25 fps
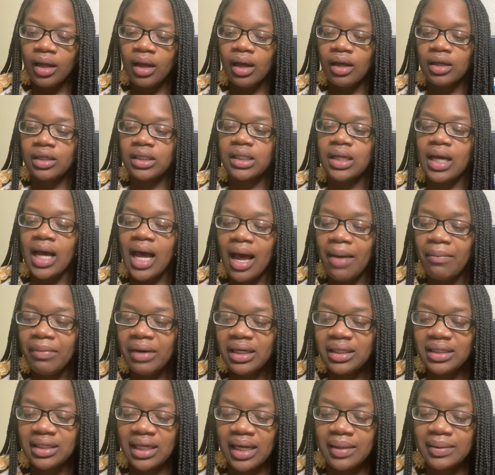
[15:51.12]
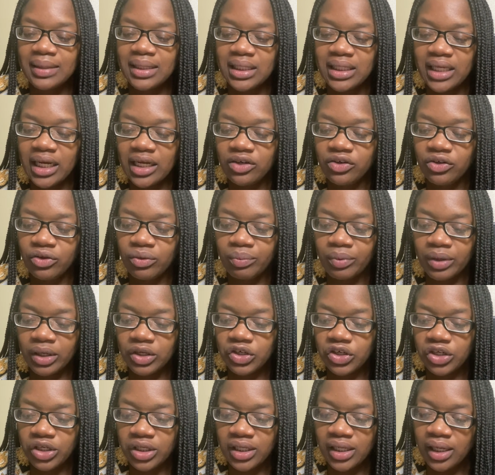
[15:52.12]
So how many times a day do you
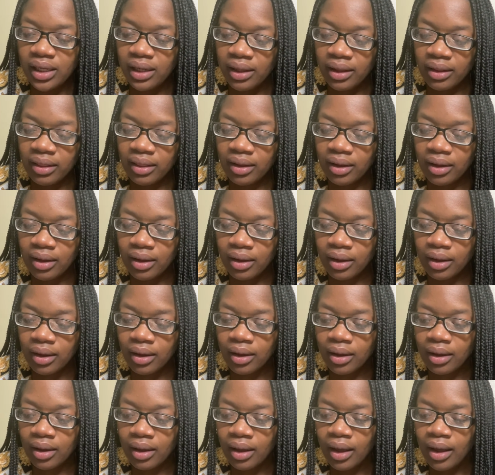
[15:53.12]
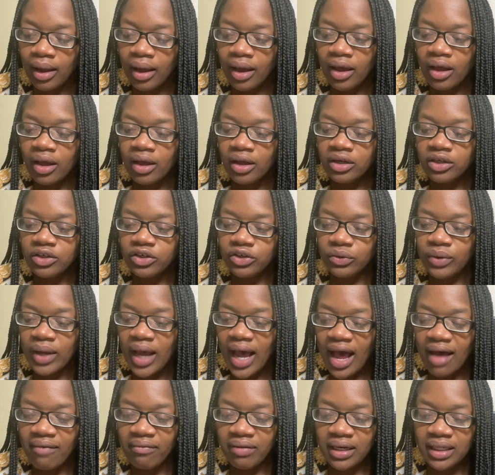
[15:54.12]
brush your teeth? Do you
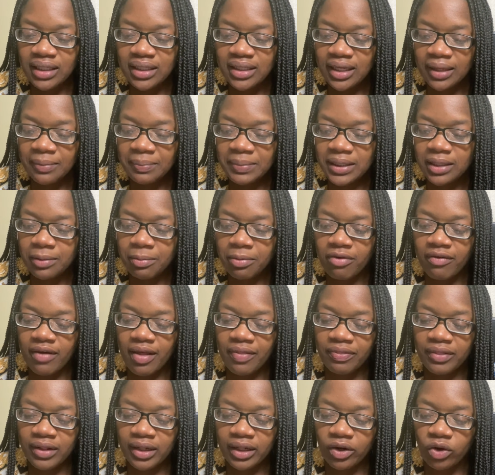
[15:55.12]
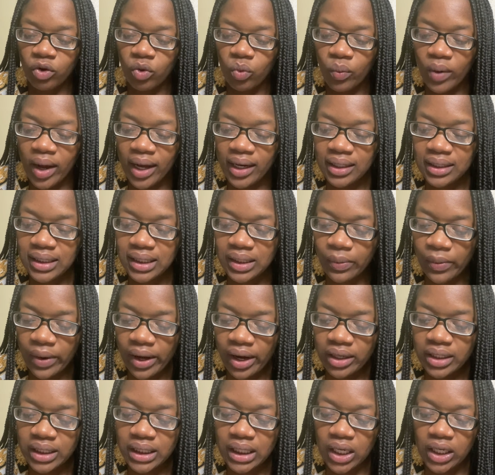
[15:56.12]
have any tips to prevent the little white
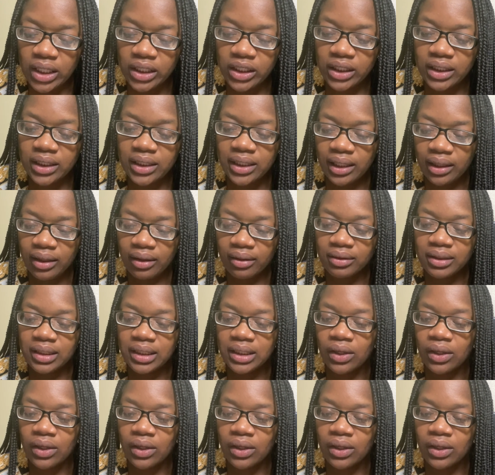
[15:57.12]
squares on your teeth?